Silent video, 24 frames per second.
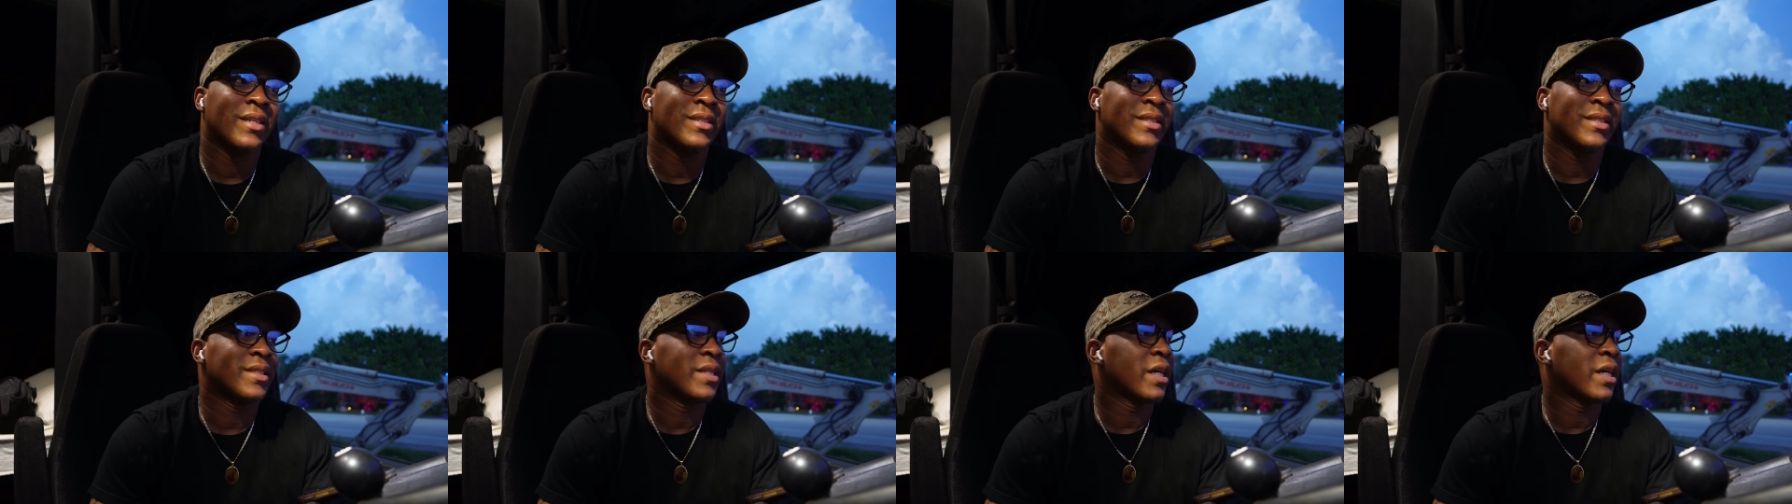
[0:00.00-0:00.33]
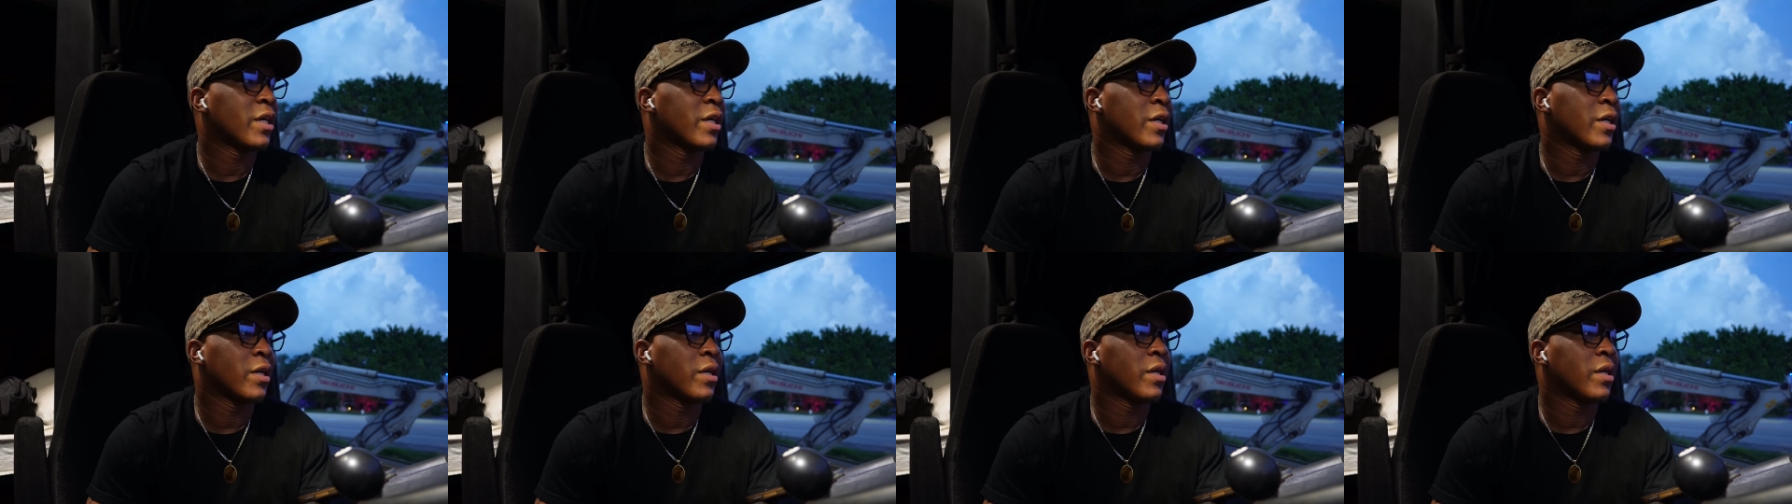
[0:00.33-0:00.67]
I just
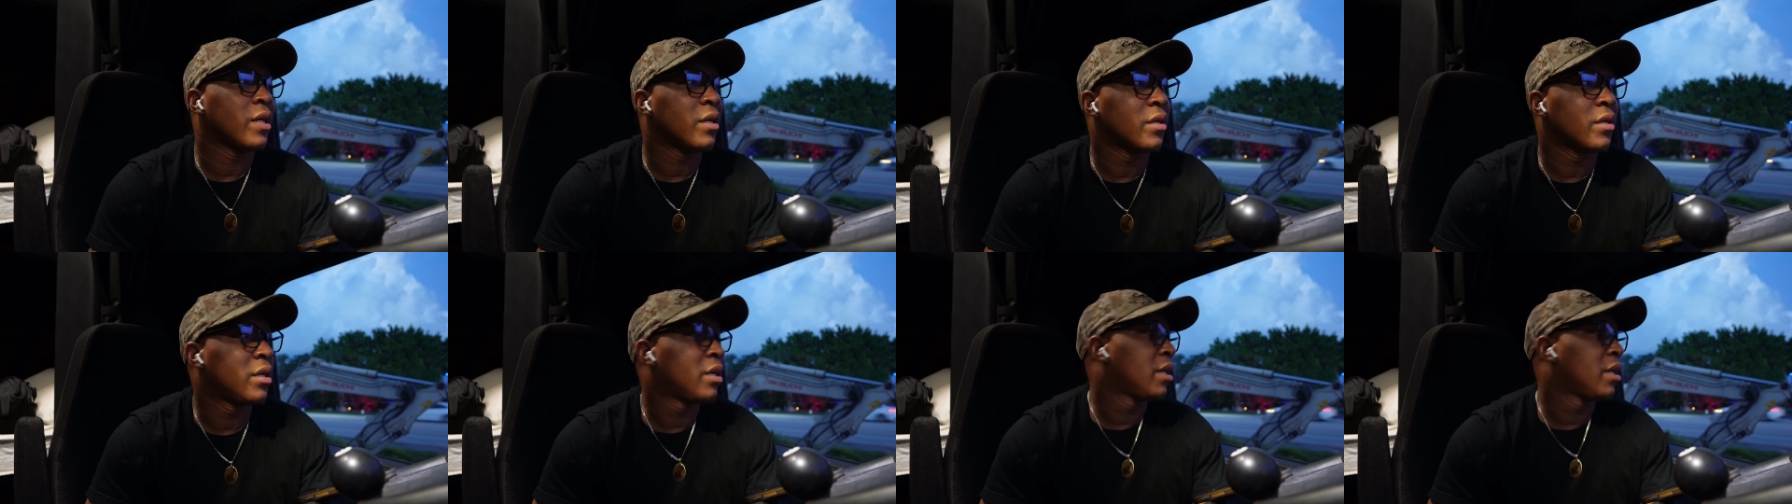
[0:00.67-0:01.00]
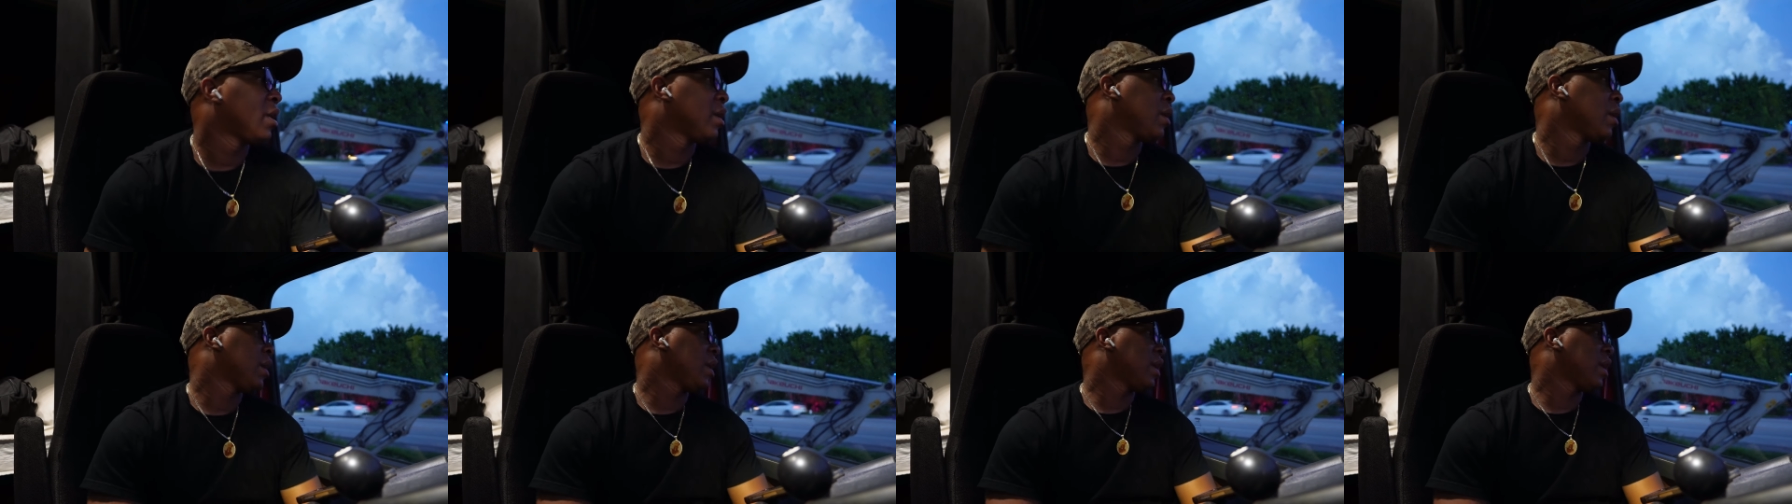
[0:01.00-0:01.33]
heard
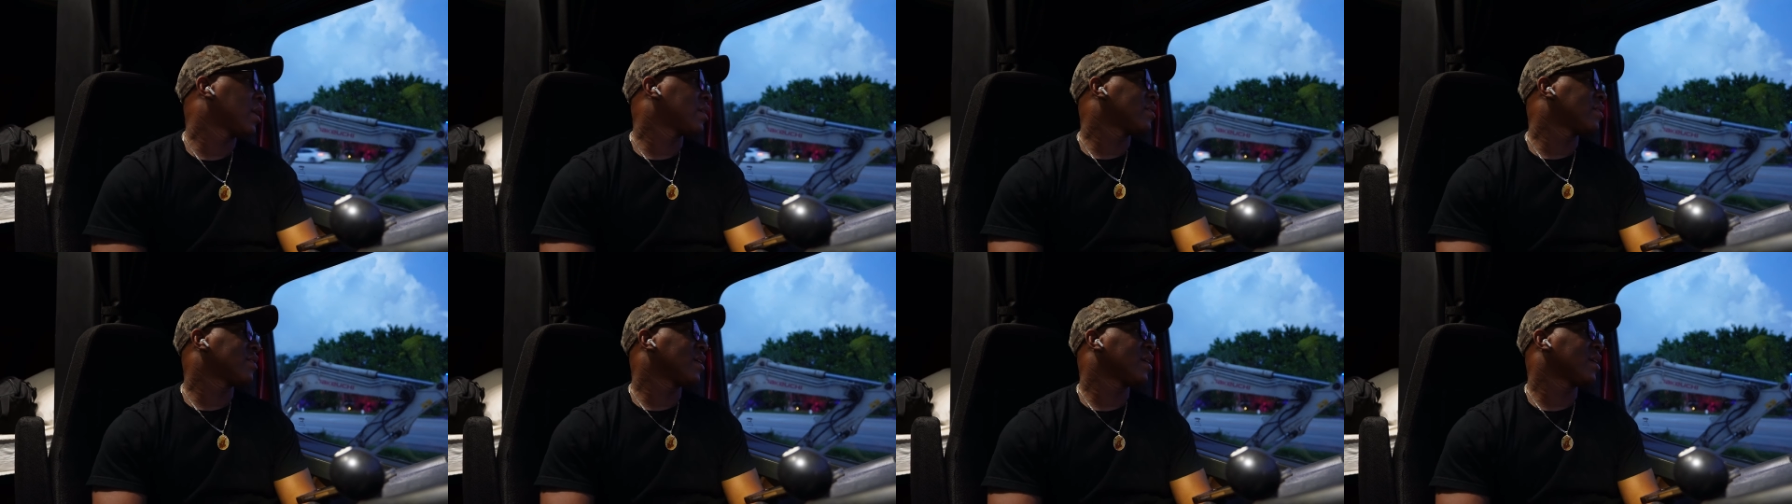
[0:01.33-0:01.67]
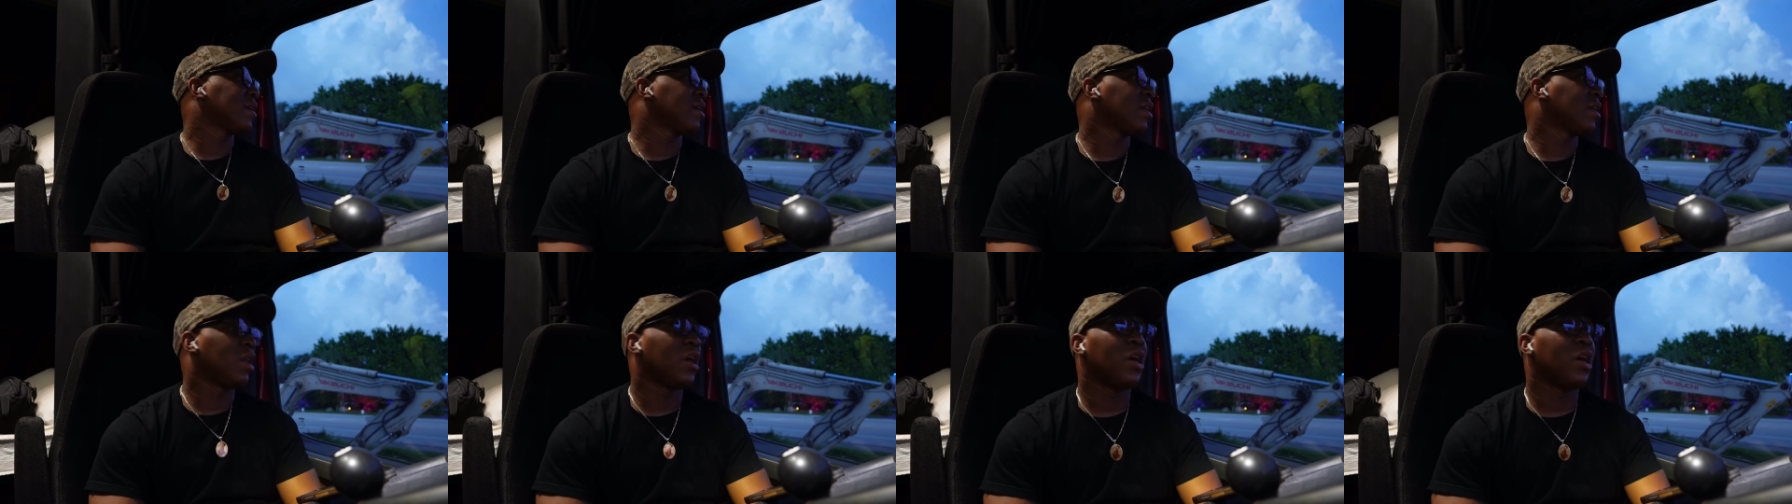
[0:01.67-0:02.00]
it could
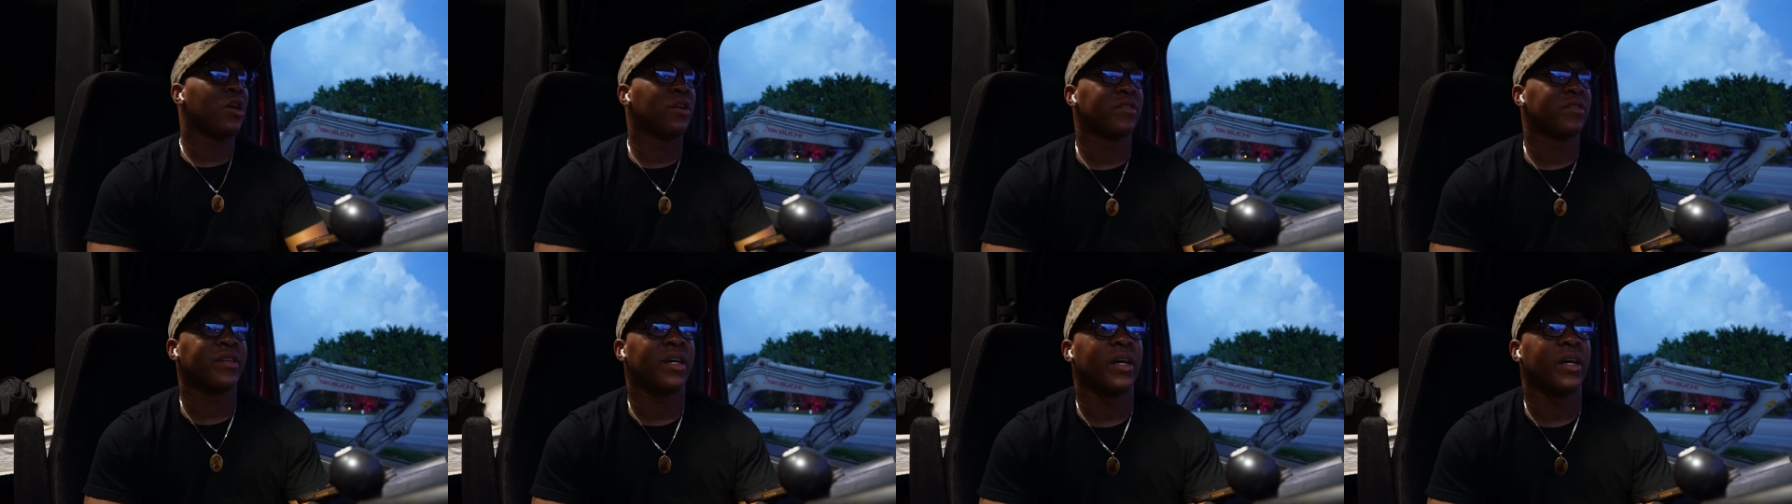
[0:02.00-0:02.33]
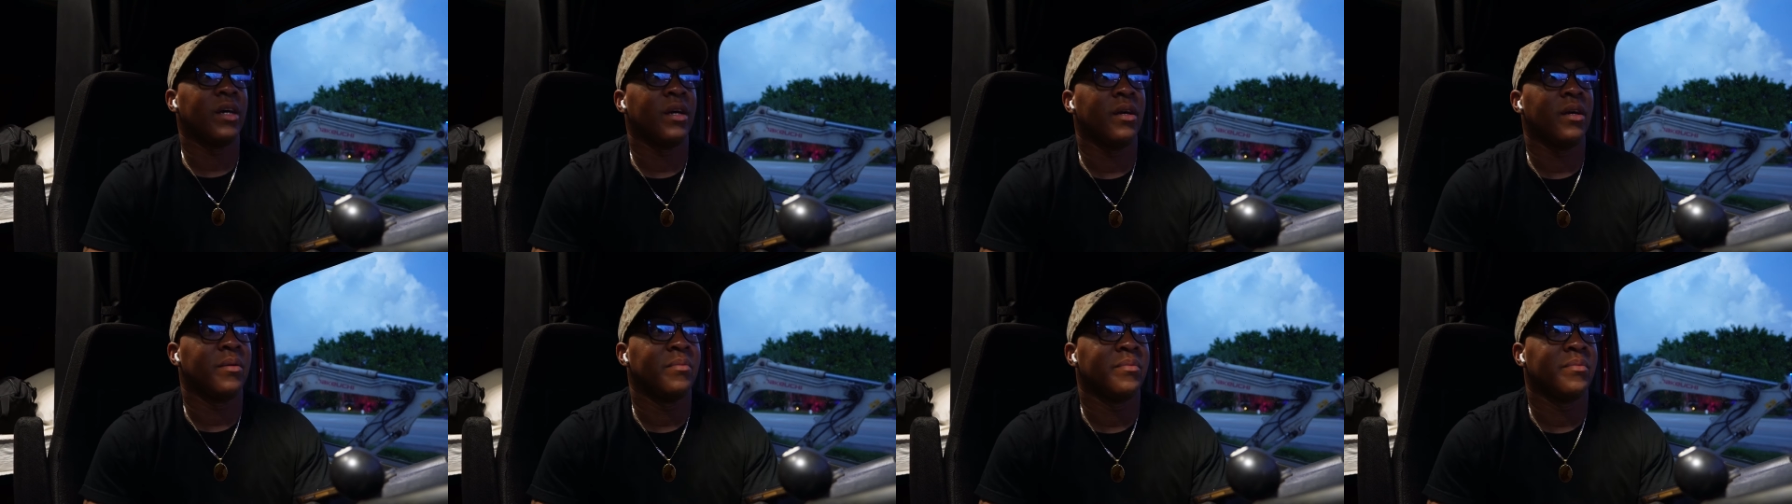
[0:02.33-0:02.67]
take a long
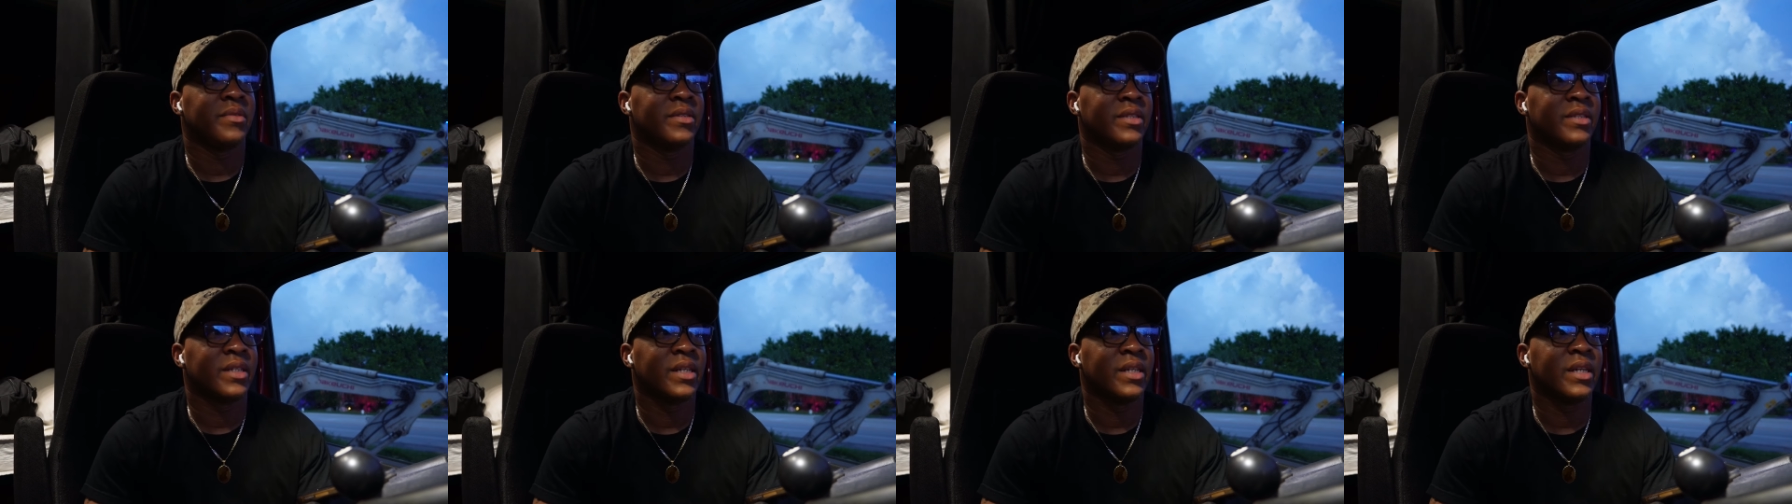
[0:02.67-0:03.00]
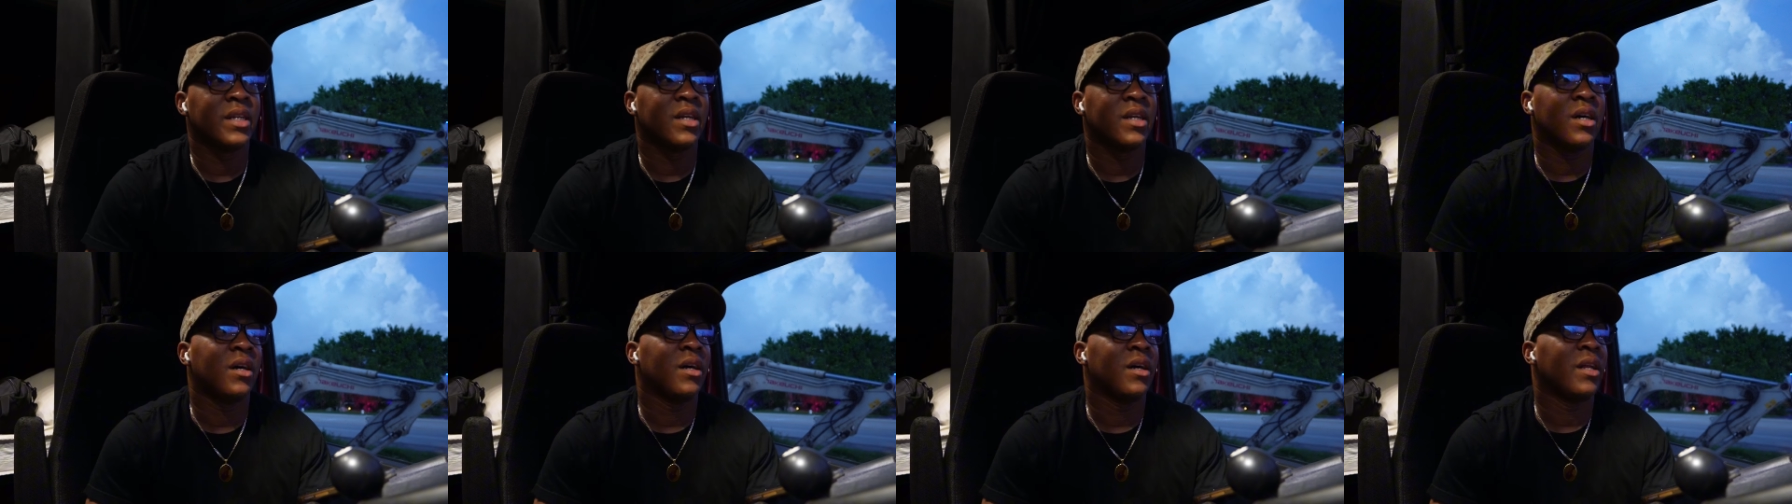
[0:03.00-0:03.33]
time to
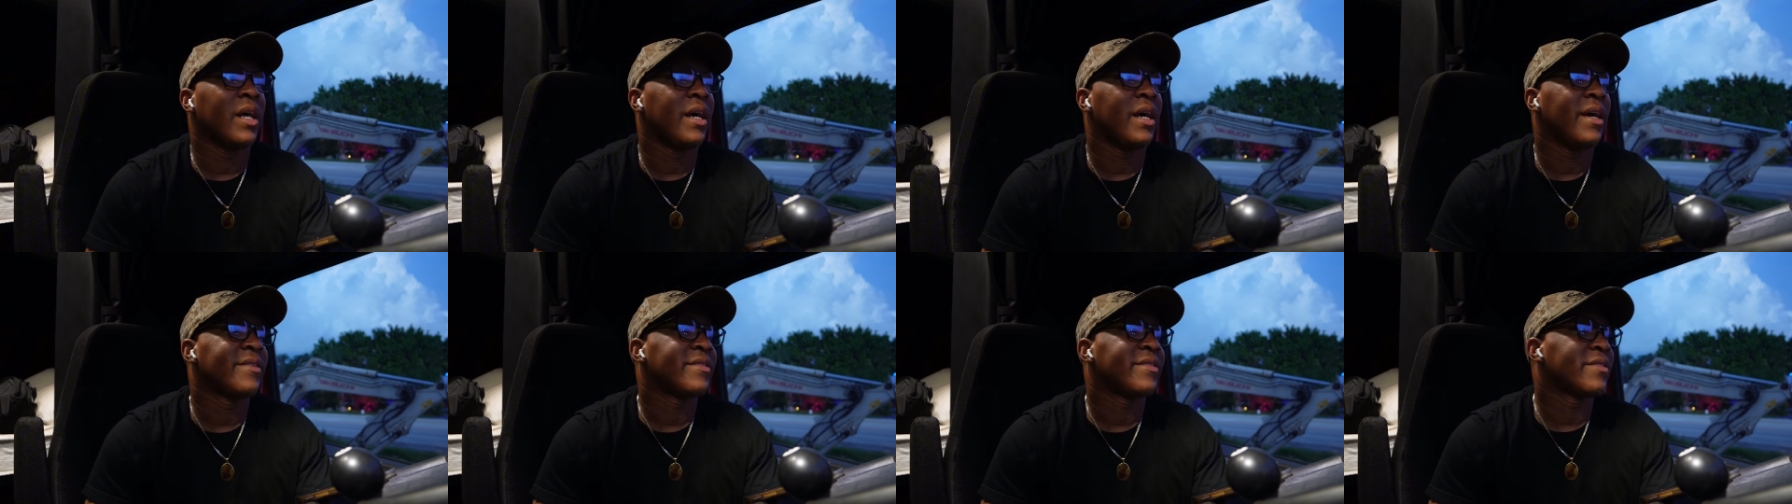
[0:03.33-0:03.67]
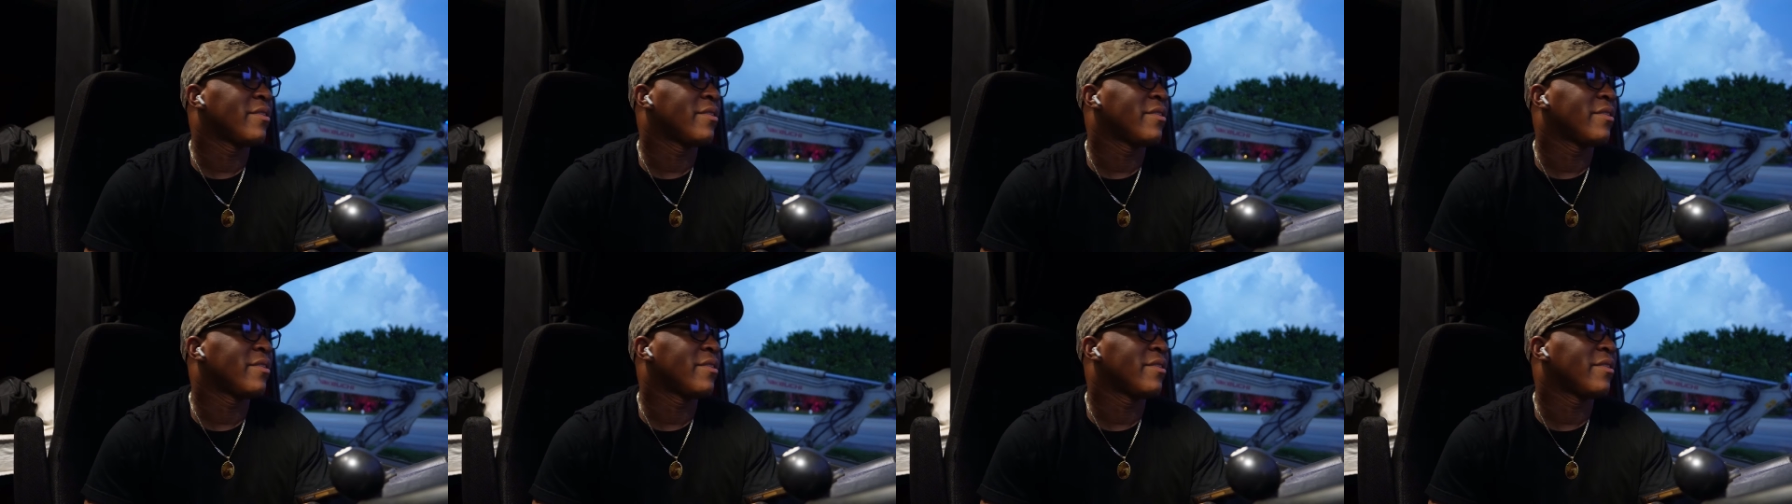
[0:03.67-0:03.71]
get all that.